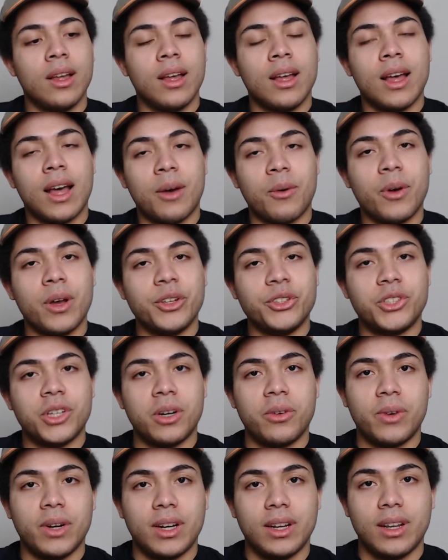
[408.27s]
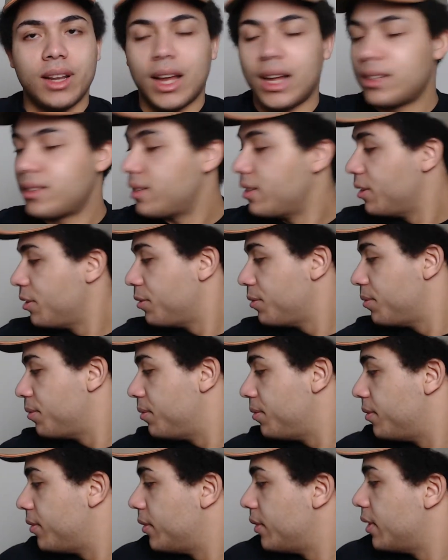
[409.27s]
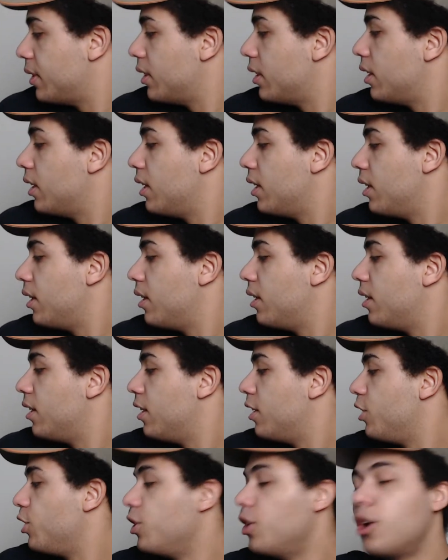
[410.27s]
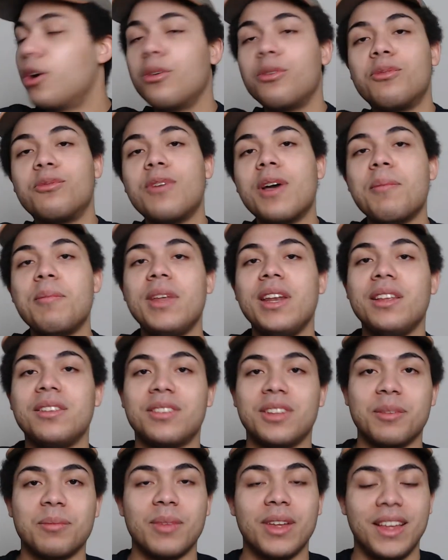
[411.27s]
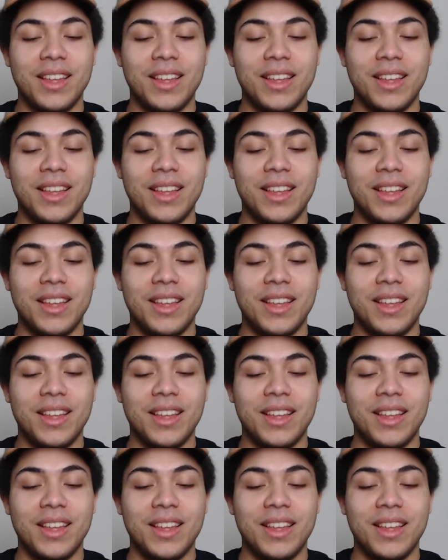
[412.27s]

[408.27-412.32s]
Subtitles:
I will enjoy reading that. You know, feminism,